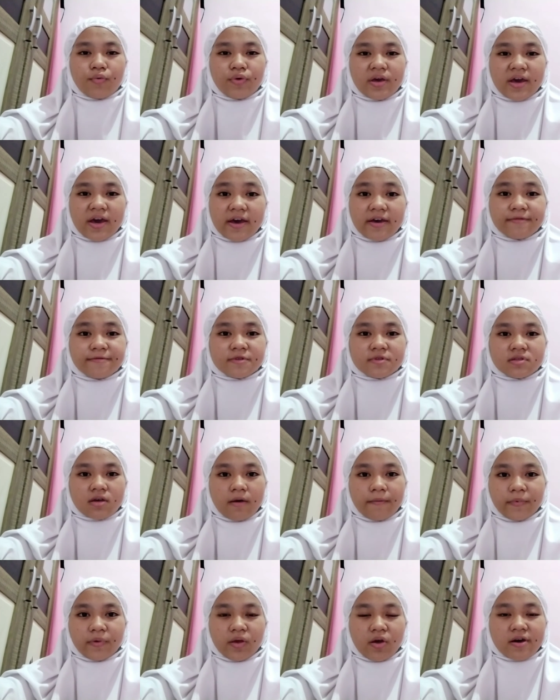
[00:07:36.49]
We have
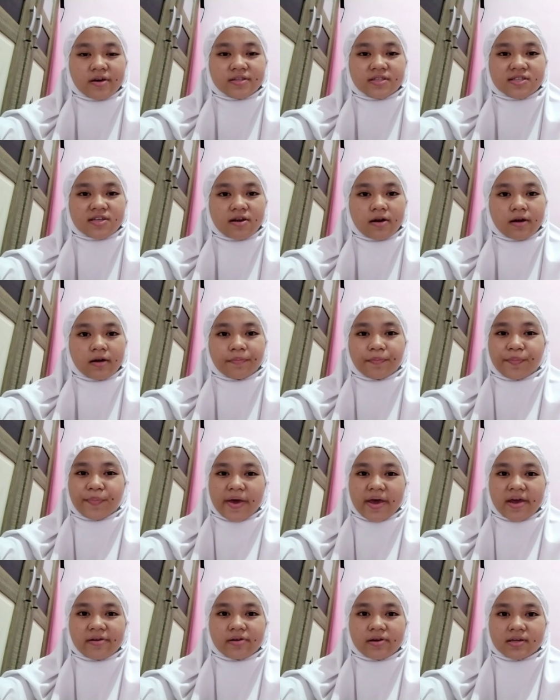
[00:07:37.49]
some concern,
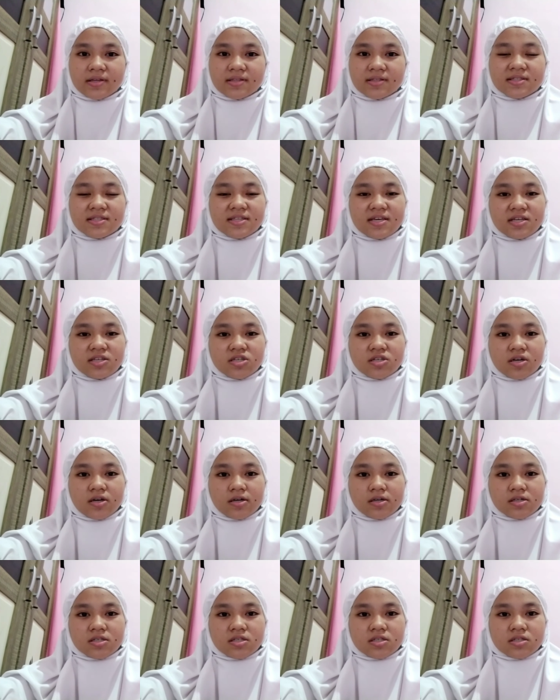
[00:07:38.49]
parents,
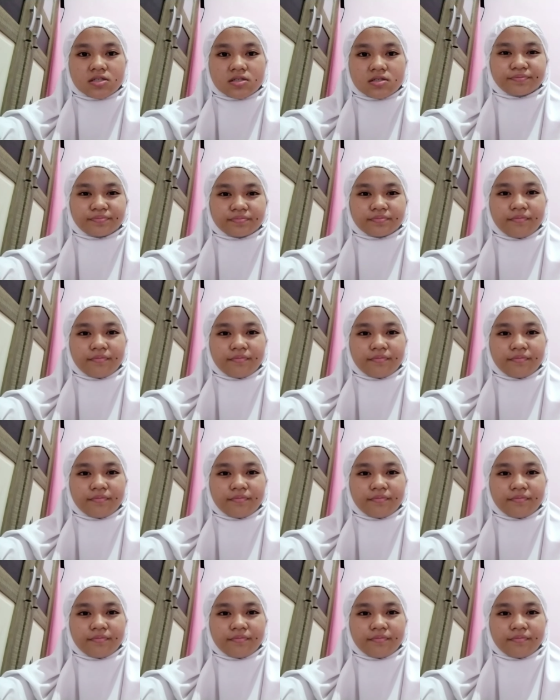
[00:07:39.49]
teachers